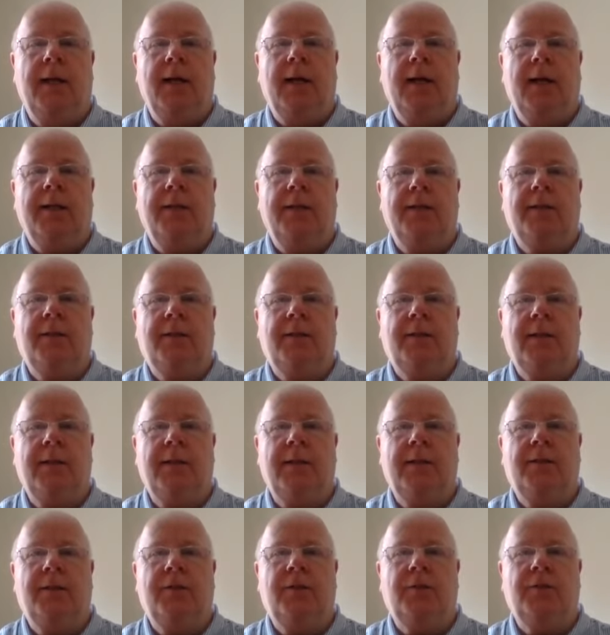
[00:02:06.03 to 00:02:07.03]
And
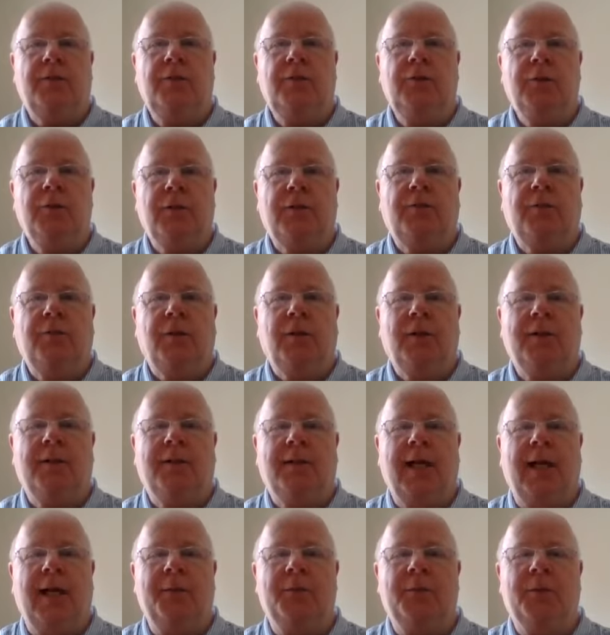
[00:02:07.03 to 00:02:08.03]
it's useful at
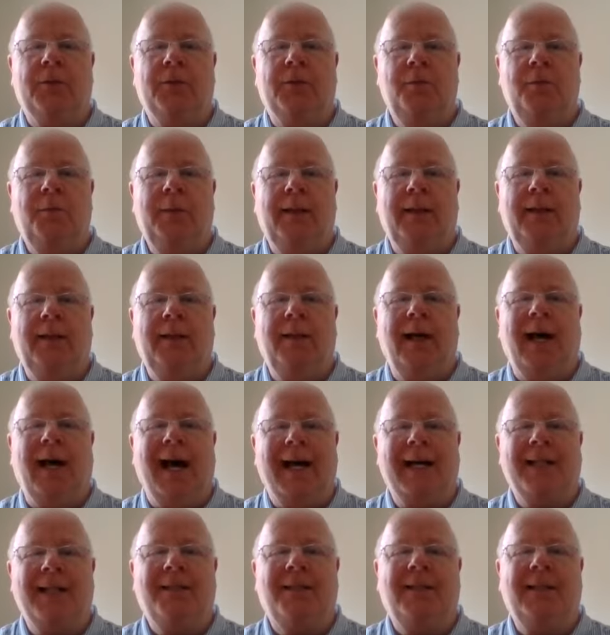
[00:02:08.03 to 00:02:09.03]
times to be
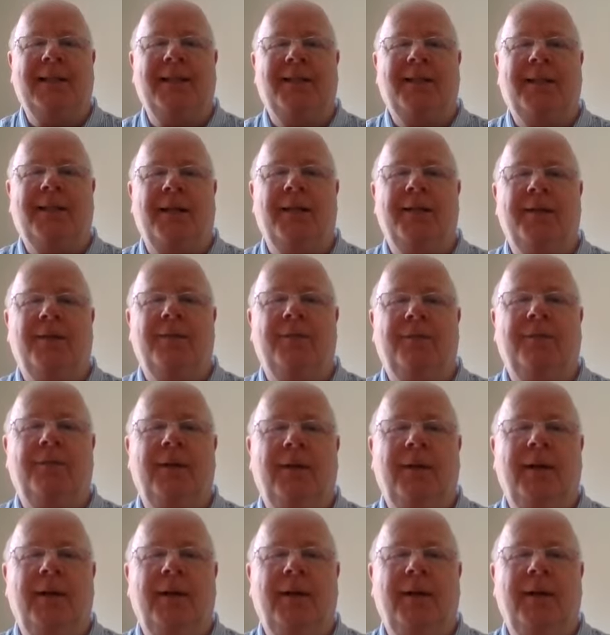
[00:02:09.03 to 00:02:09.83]
asked these kinds of